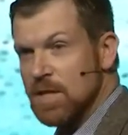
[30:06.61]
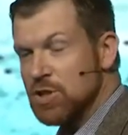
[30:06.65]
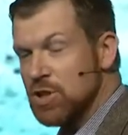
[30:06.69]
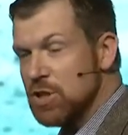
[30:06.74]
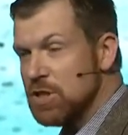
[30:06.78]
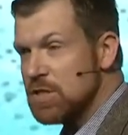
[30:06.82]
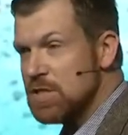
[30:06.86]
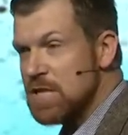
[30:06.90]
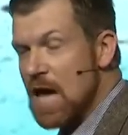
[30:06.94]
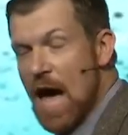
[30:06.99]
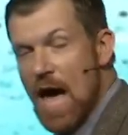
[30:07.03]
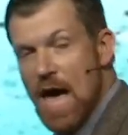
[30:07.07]
she's
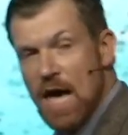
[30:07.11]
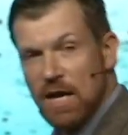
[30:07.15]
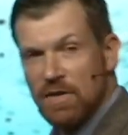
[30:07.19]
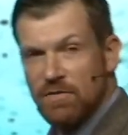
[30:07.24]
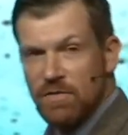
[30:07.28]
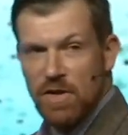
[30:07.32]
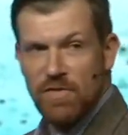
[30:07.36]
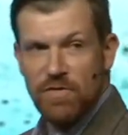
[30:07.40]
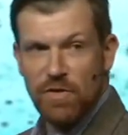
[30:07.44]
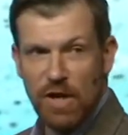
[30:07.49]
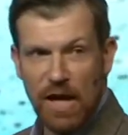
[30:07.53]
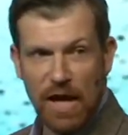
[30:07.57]
dying of
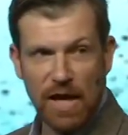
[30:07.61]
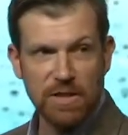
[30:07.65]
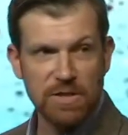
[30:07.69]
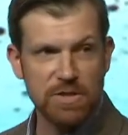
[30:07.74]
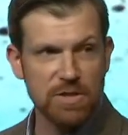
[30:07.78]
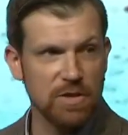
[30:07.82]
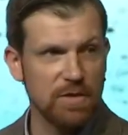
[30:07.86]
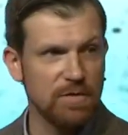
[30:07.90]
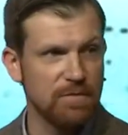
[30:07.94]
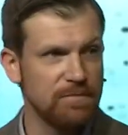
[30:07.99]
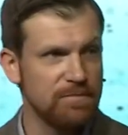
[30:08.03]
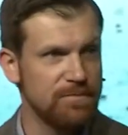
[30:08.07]
liver
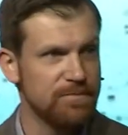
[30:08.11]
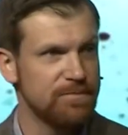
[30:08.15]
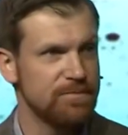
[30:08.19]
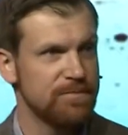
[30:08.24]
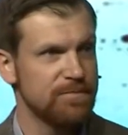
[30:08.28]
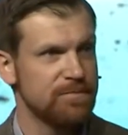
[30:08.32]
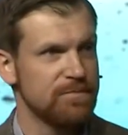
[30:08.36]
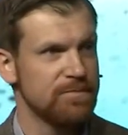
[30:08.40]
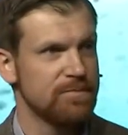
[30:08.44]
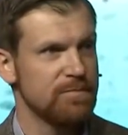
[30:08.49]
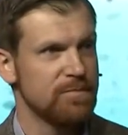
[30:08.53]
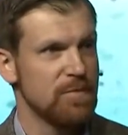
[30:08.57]
cancer.
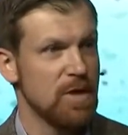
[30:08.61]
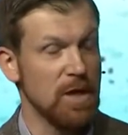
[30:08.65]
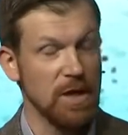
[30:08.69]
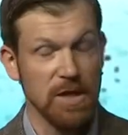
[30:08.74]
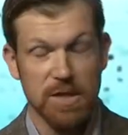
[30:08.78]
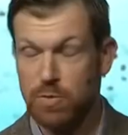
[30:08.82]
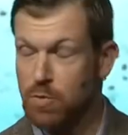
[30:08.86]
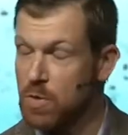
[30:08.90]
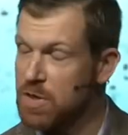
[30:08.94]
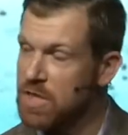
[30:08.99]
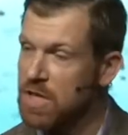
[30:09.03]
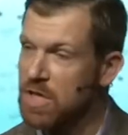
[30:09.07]
At
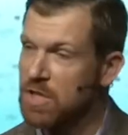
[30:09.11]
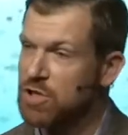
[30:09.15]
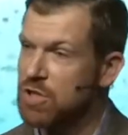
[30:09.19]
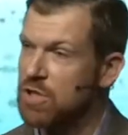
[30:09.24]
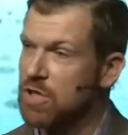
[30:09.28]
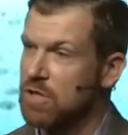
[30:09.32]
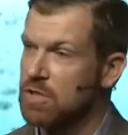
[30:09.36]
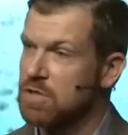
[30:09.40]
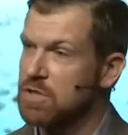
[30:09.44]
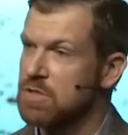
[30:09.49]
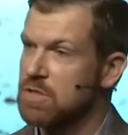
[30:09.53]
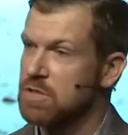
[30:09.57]
least we think she
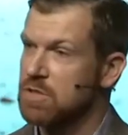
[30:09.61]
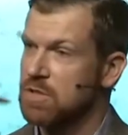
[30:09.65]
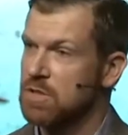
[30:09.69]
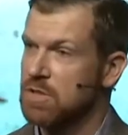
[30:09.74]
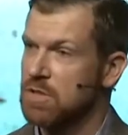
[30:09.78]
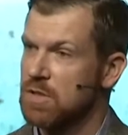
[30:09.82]
is.